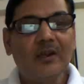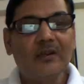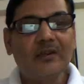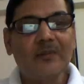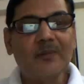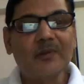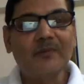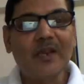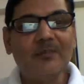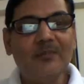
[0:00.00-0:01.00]
types
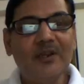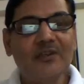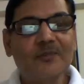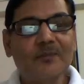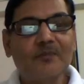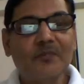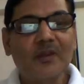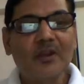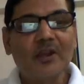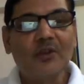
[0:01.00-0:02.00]
of gametes
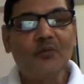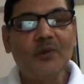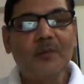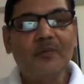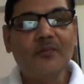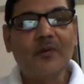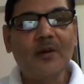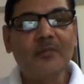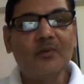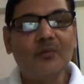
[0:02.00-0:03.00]
will be
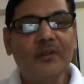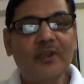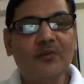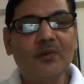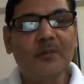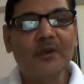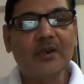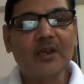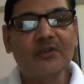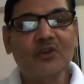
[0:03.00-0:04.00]
formed when there will be
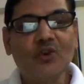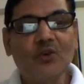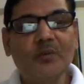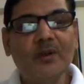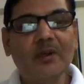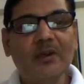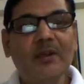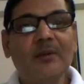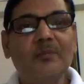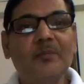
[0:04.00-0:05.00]
crossing over
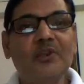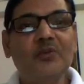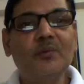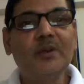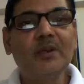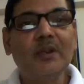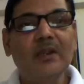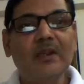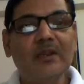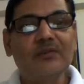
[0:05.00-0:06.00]
between
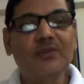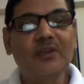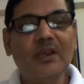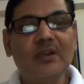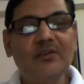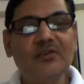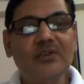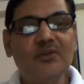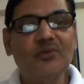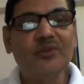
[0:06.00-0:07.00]
SC and
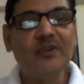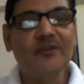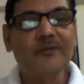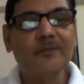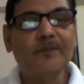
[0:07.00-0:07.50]
CU genes.